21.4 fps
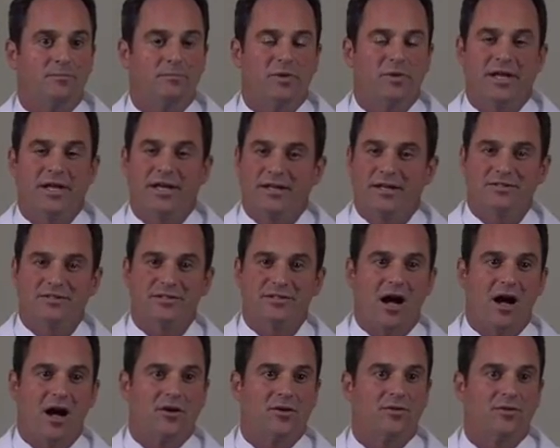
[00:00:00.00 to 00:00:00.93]
playing
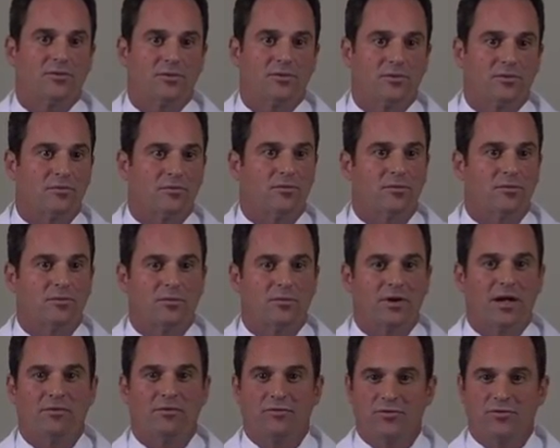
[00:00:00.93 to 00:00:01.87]
soccer or
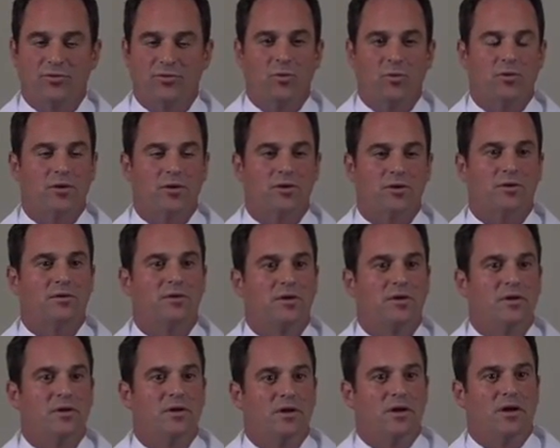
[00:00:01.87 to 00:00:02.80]
whatever sport.
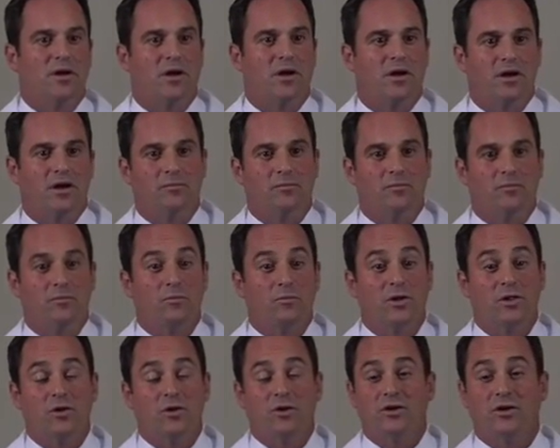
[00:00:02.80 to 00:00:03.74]

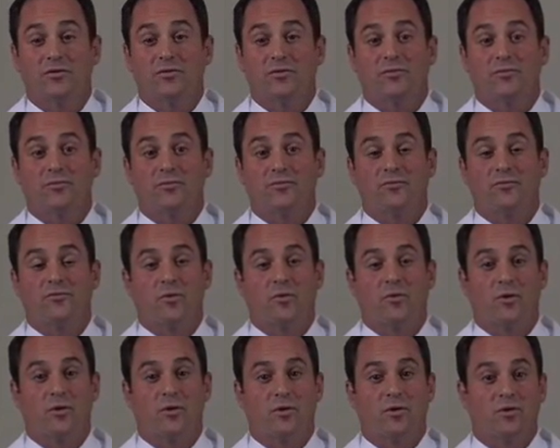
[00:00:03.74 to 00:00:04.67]
We look
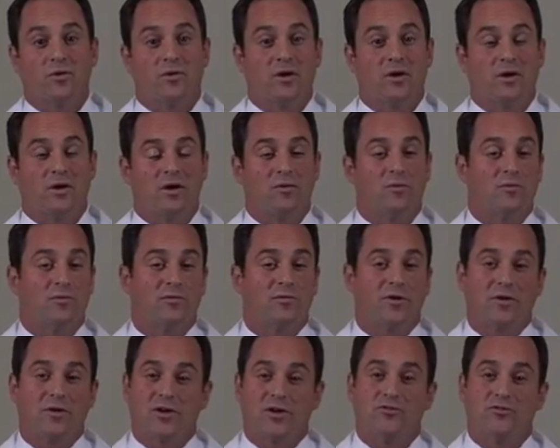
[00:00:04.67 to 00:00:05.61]
for, we're
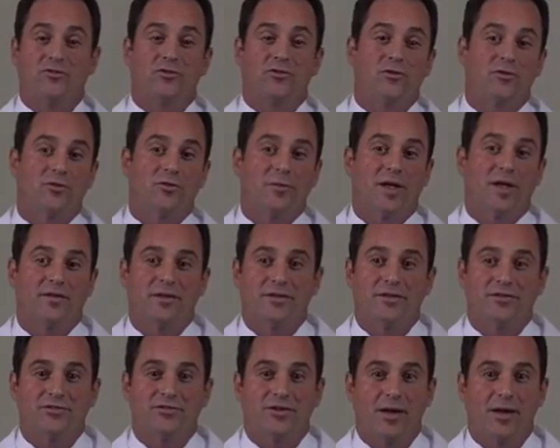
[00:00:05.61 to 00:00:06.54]
very concerned about
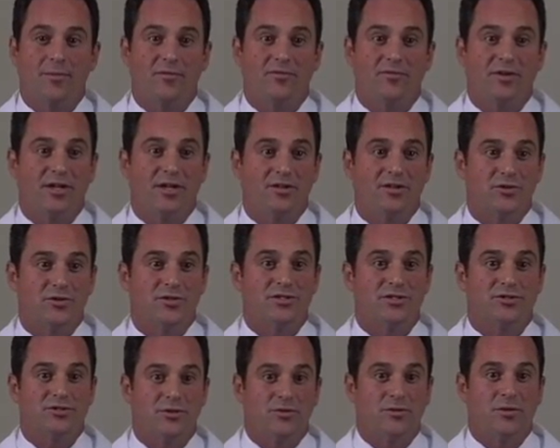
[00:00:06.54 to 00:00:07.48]
these type of an injury,
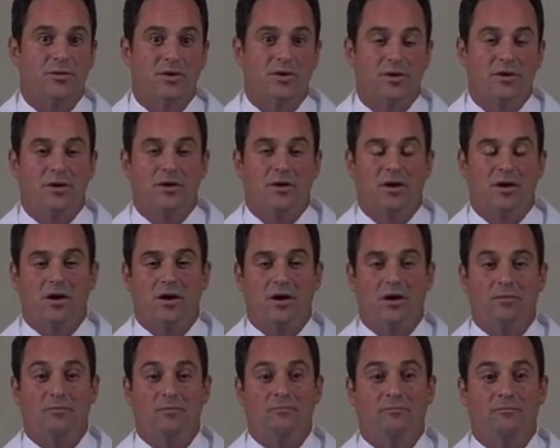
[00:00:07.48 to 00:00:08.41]
so
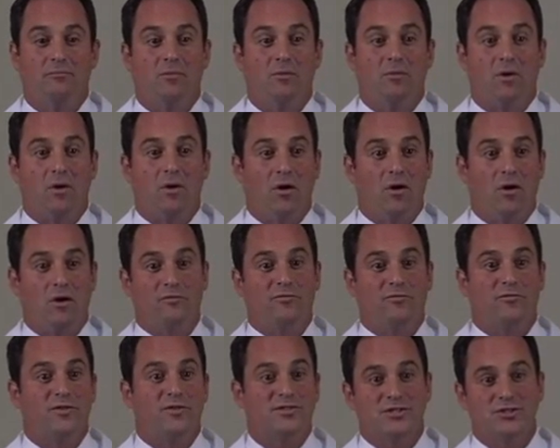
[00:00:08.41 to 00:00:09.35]
all
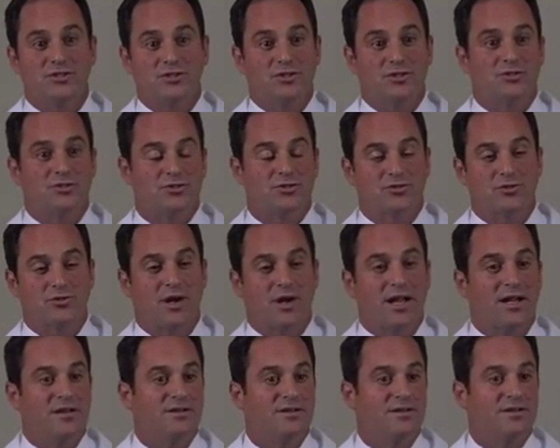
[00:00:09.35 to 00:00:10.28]
physicians are
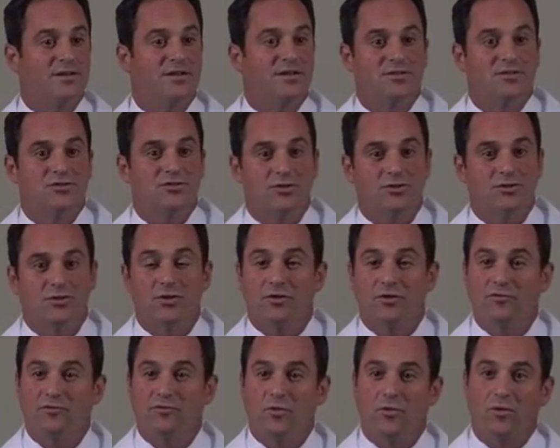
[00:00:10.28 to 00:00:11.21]
trained to
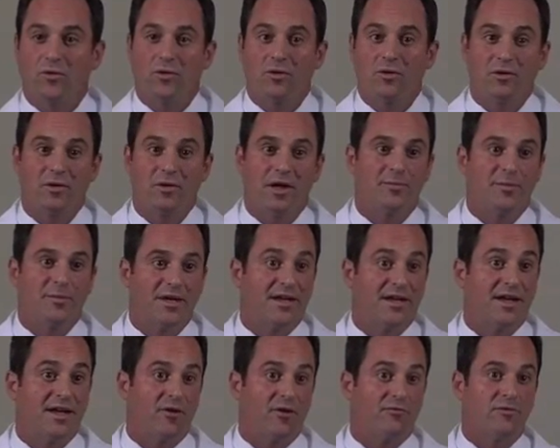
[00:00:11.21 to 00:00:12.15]
look for and be
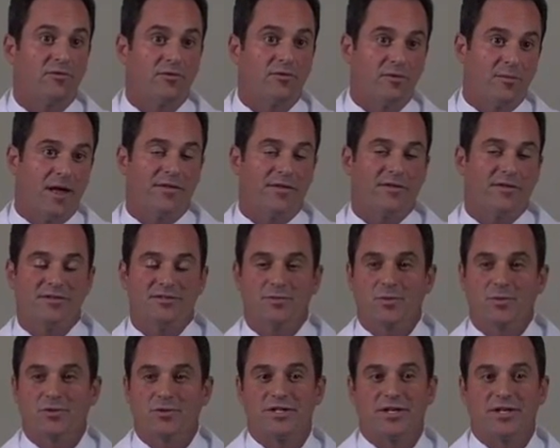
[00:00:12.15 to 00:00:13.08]
careful about this
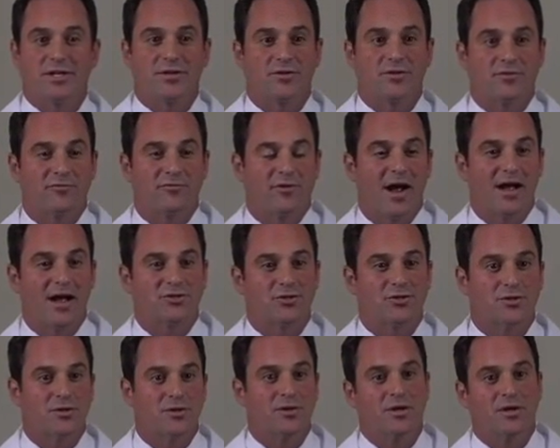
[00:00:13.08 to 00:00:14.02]
particular
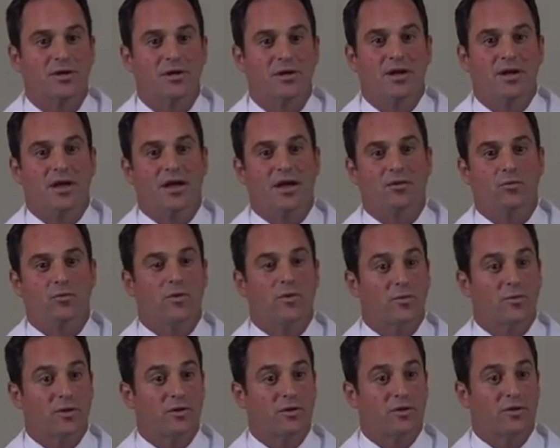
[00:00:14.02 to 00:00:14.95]
fracture. And what
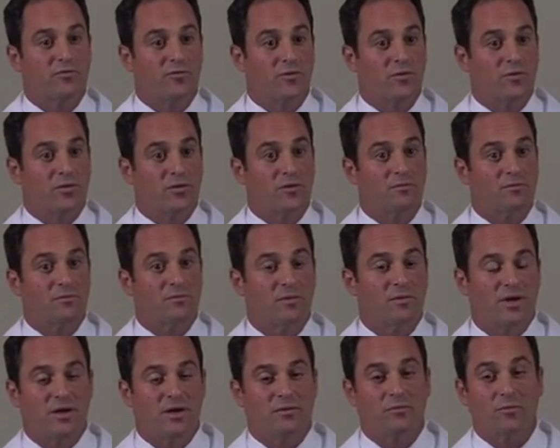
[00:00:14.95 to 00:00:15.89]
do we look for
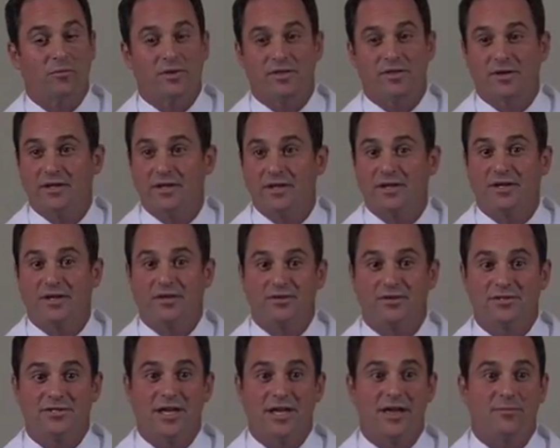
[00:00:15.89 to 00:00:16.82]
with the clinical
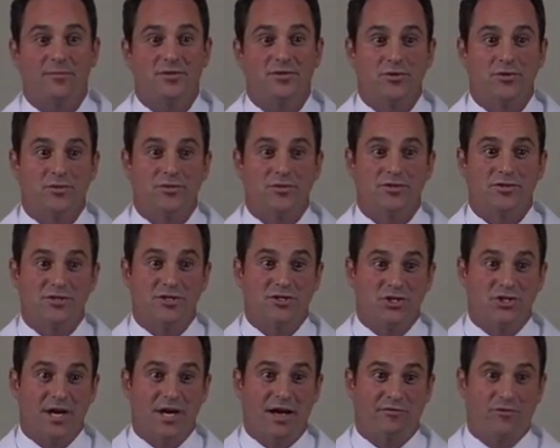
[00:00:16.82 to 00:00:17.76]
exam is always to
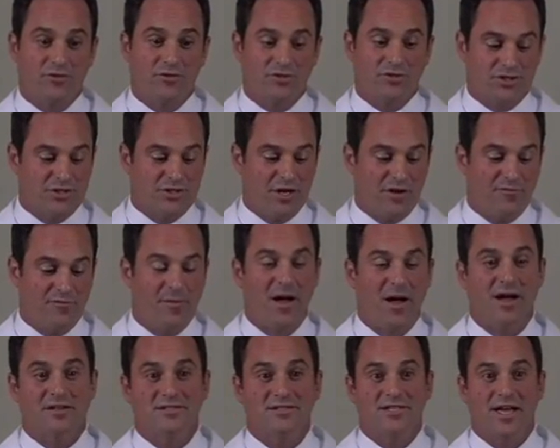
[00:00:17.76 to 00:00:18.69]
check for snuff
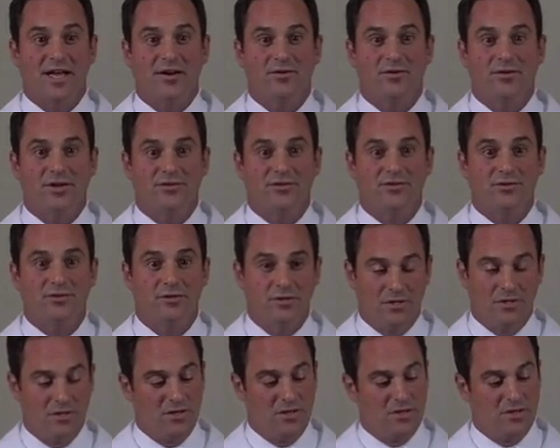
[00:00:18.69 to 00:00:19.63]
box tenderness.
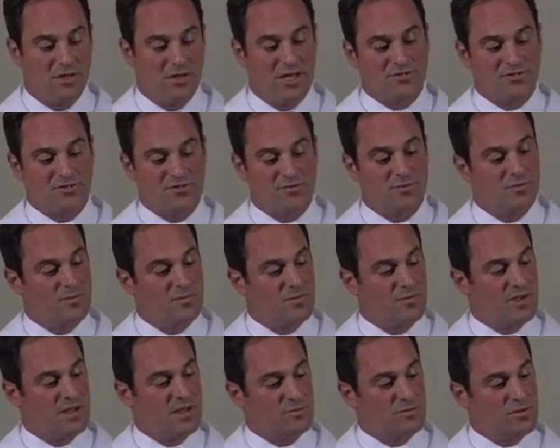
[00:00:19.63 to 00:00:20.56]
As
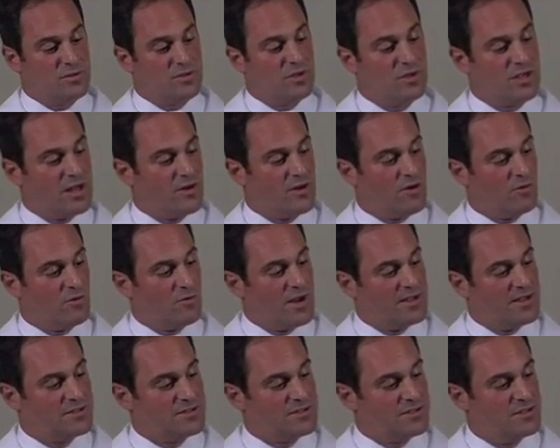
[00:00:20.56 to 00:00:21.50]
we look at our
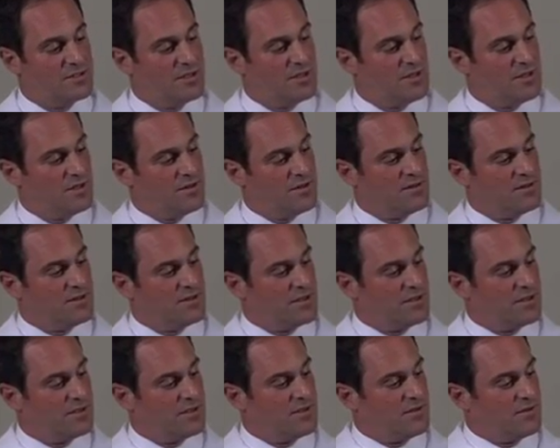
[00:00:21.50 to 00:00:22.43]
wrists,
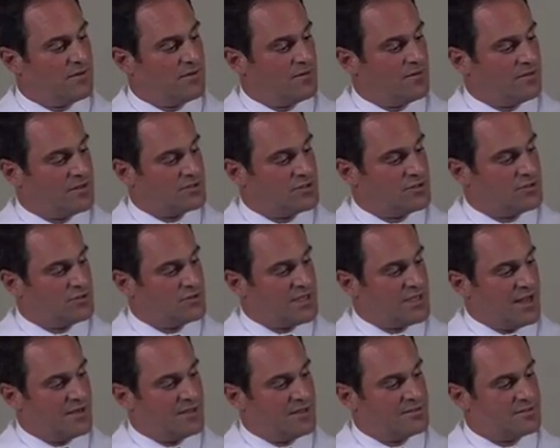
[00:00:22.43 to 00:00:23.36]
the two
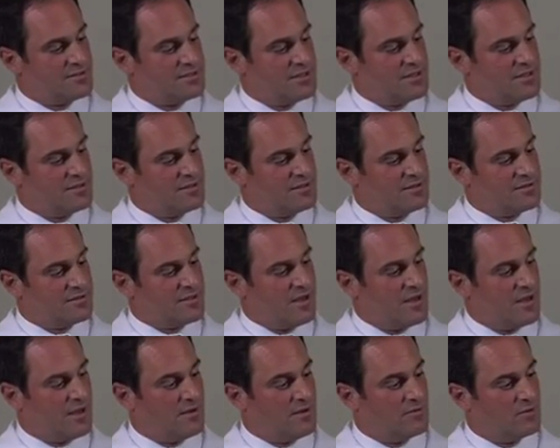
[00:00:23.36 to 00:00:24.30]
tendons that
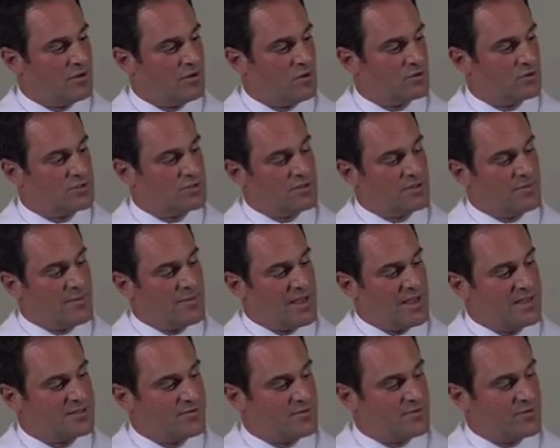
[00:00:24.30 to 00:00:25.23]
go to the
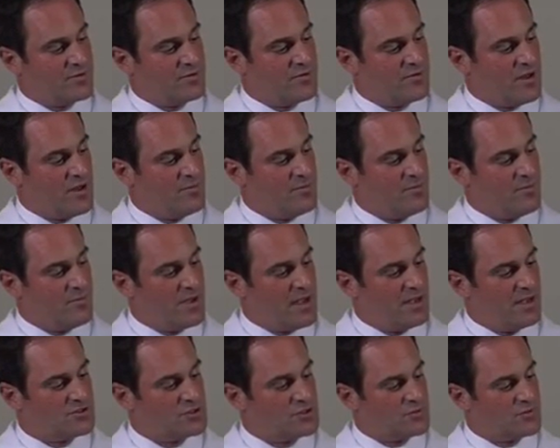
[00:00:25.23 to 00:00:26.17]
base of your thumb
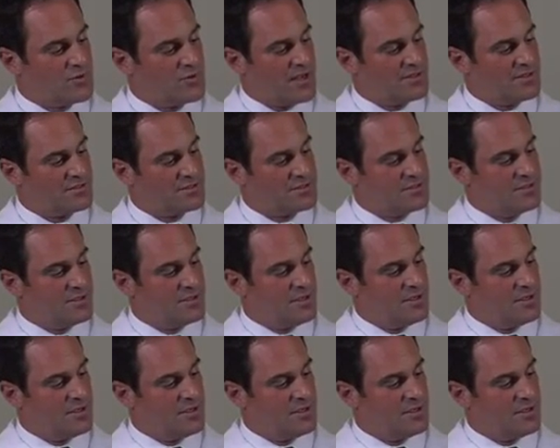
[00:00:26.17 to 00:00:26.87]
at your wrist